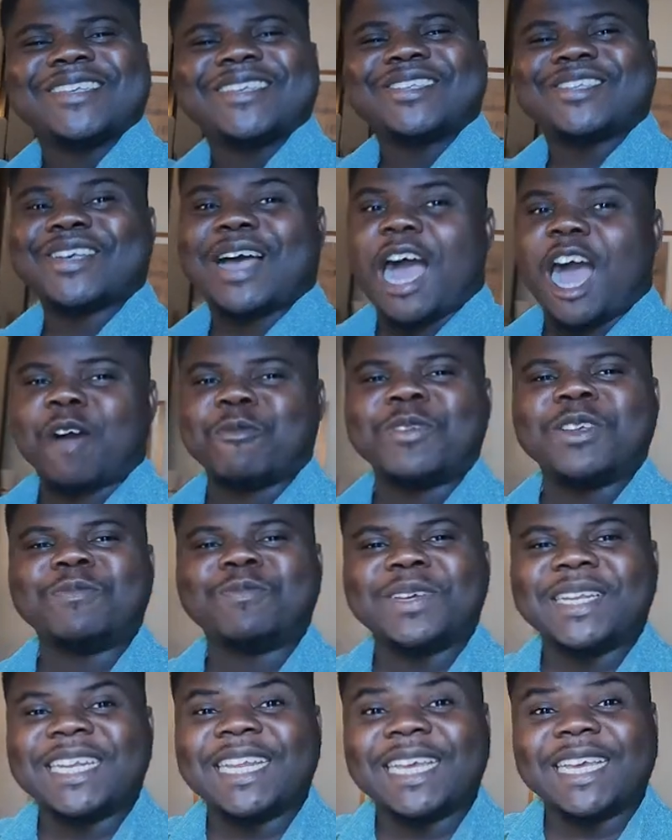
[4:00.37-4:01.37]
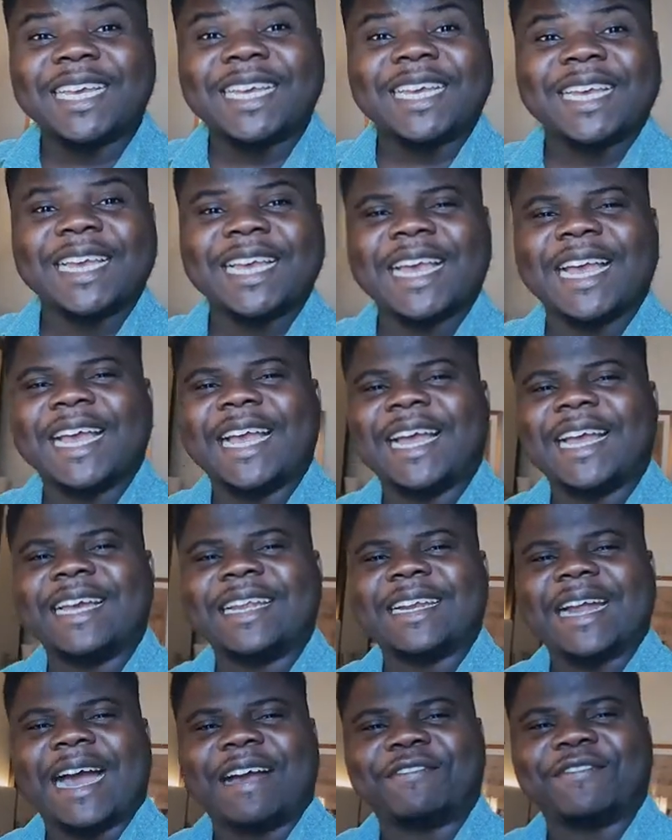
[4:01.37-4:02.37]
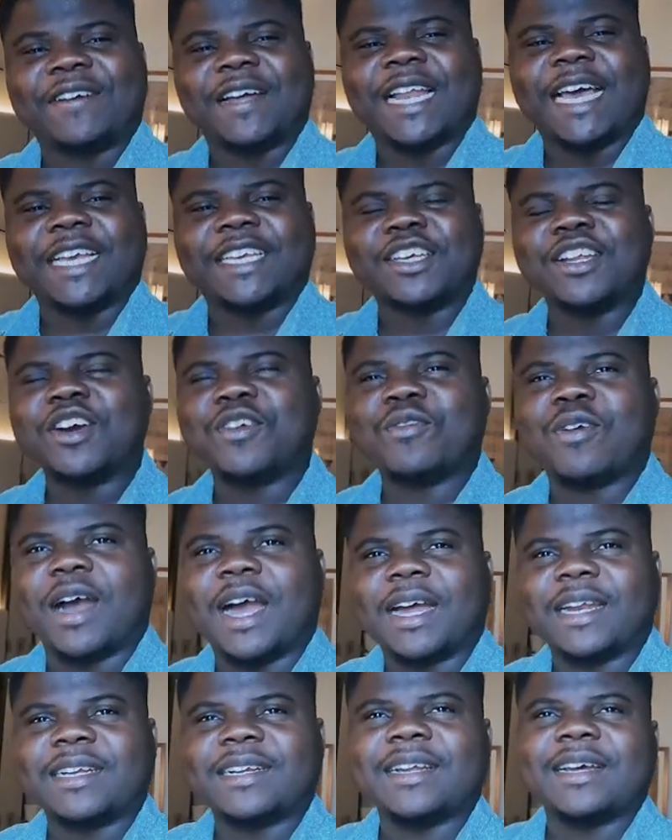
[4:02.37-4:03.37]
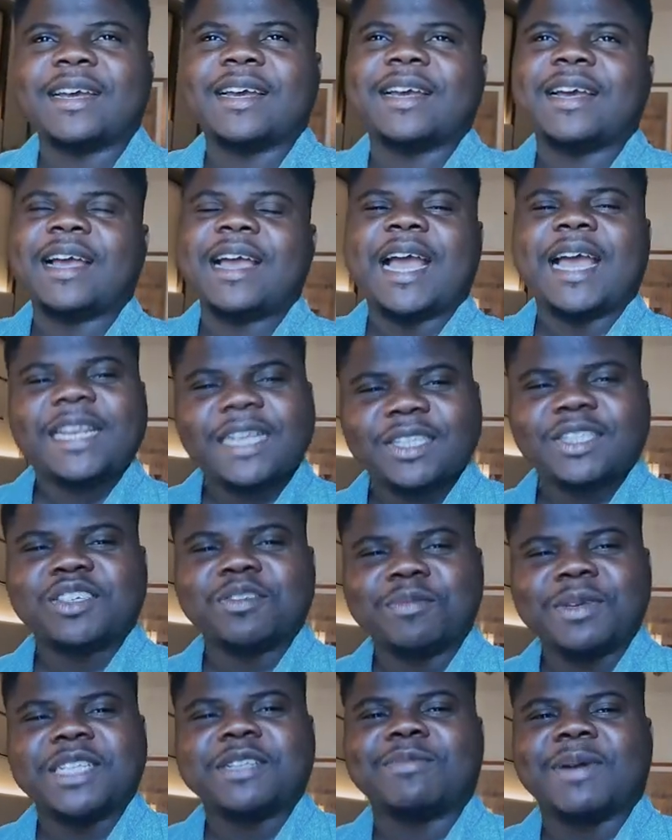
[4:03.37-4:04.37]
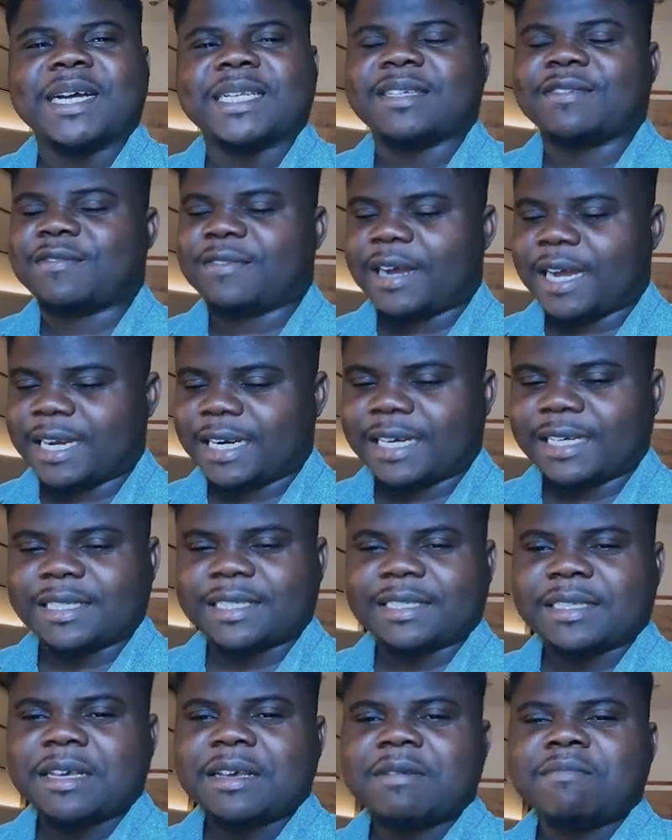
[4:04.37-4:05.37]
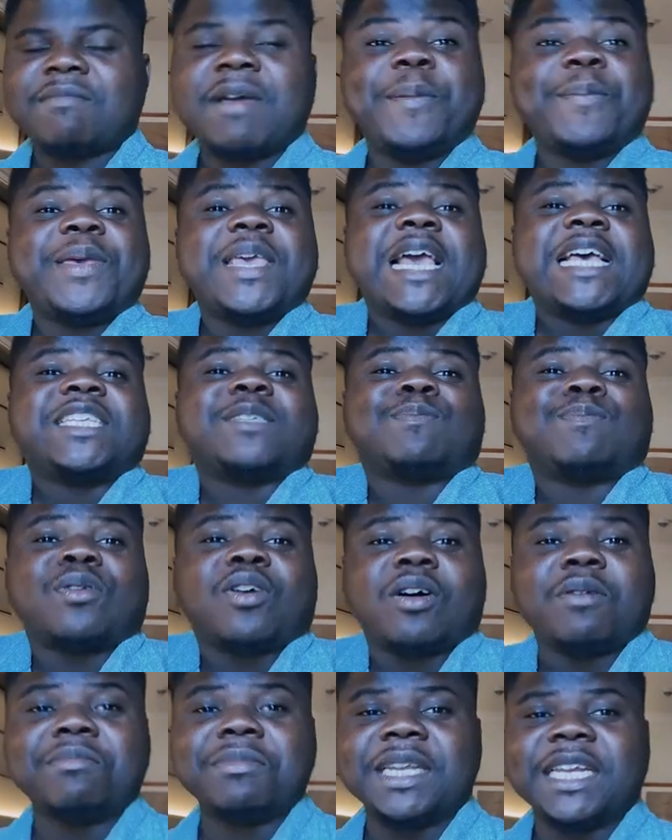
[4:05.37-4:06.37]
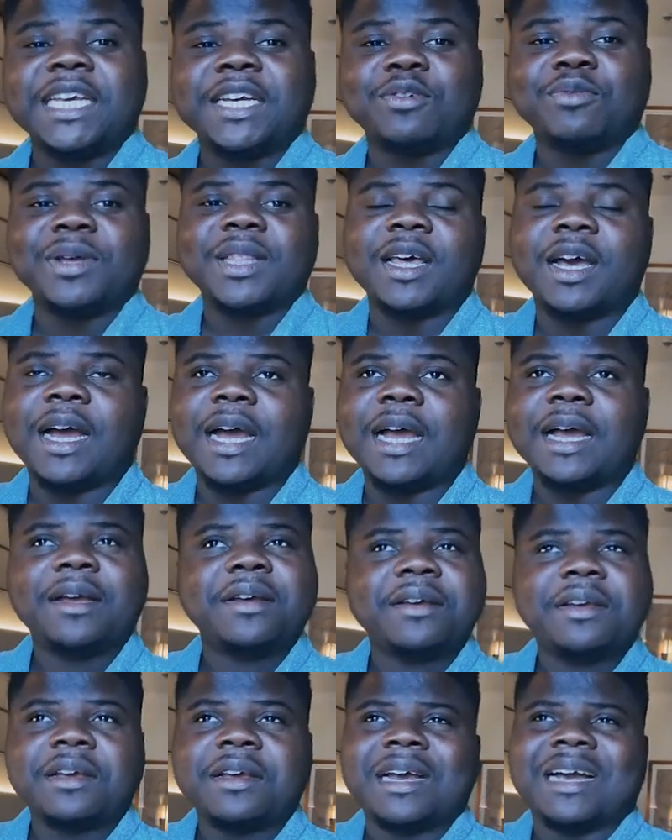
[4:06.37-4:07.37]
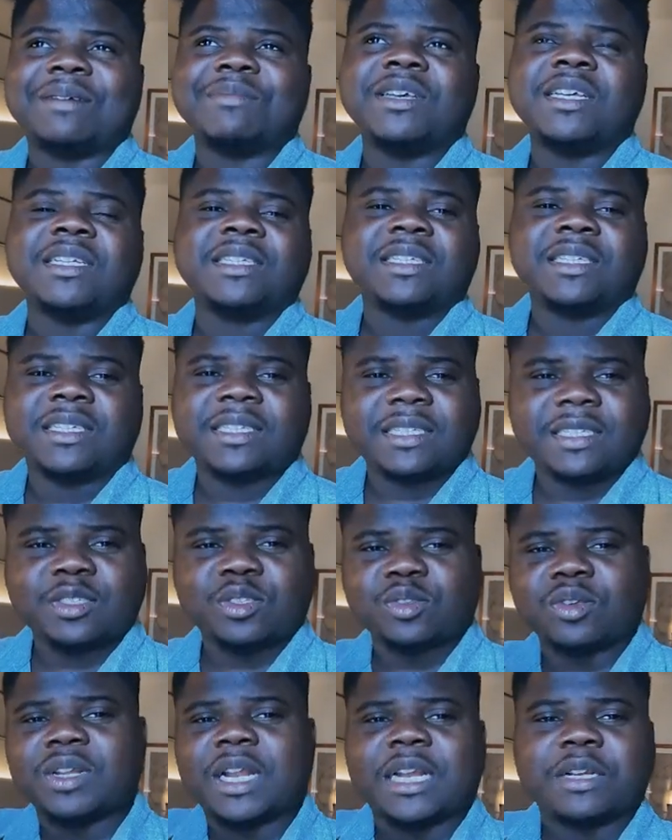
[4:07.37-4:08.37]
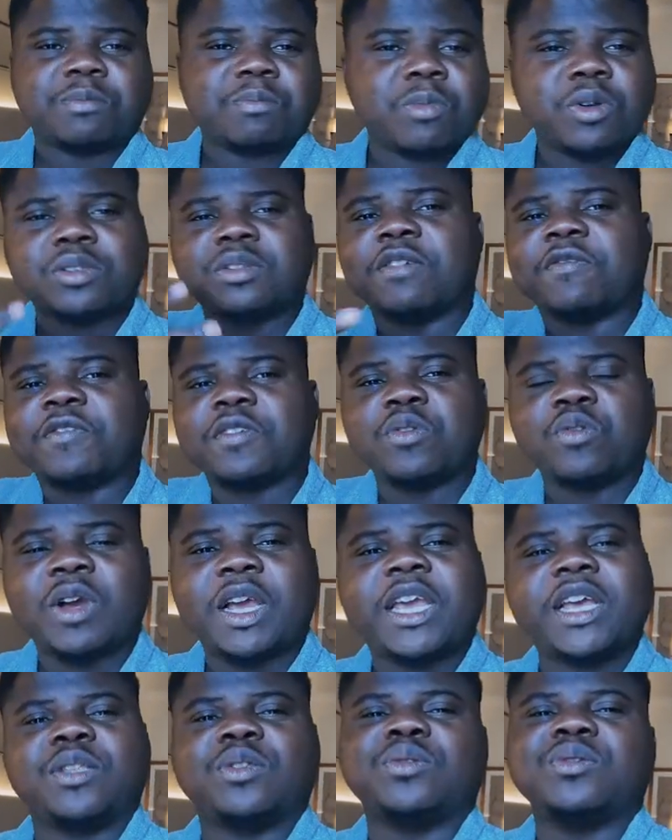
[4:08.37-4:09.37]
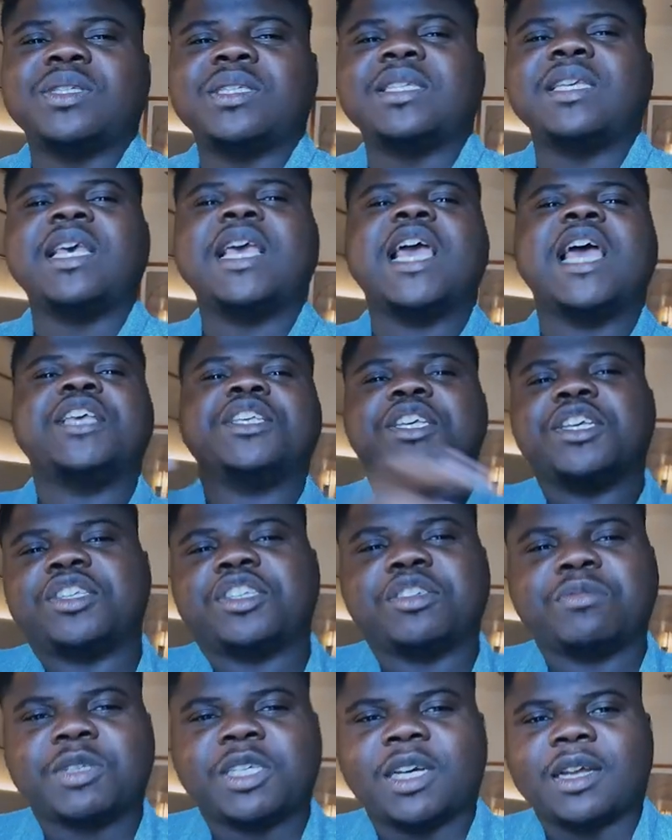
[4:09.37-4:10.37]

So I'm in Munich and I felt like, you know what? I need to meet Martha Finest, maybe explore Munich with her. I mean, so that most of you will get to see her YouTube